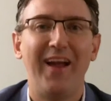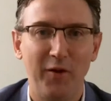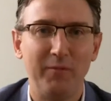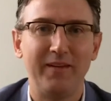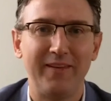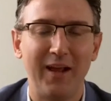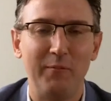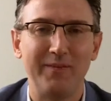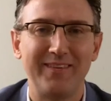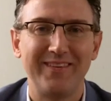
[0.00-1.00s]
I hope this
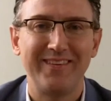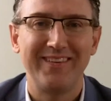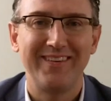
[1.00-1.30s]
helps.